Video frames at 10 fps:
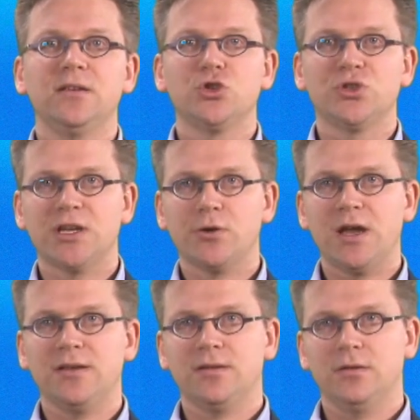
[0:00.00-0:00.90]
to
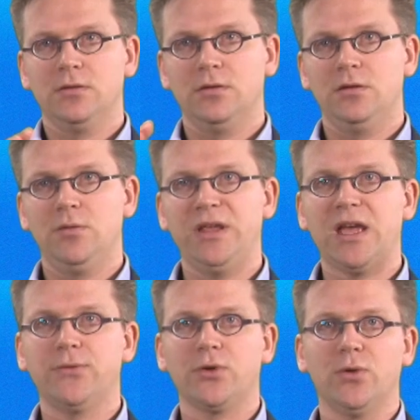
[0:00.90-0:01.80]
generate the
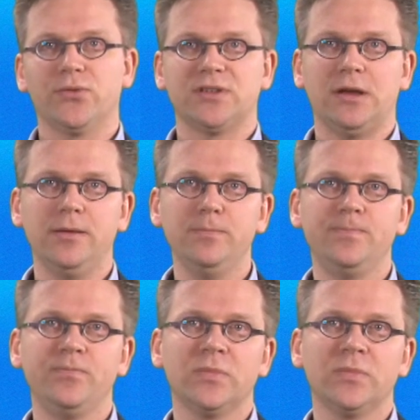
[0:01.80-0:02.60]
behavior over time.